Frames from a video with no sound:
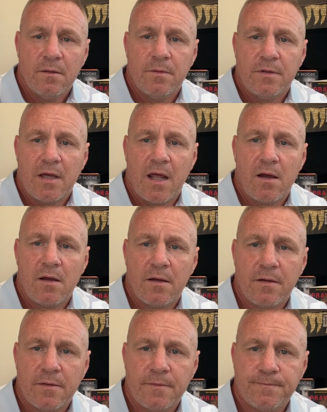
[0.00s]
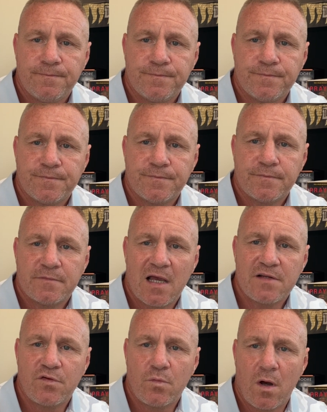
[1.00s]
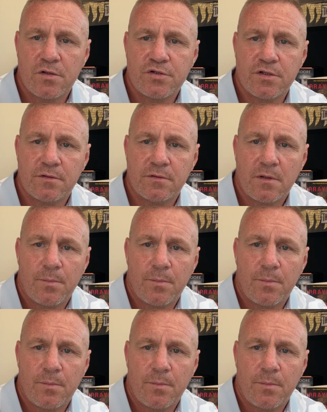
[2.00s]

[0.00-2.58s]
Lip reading: But yeah. Thanks for watching.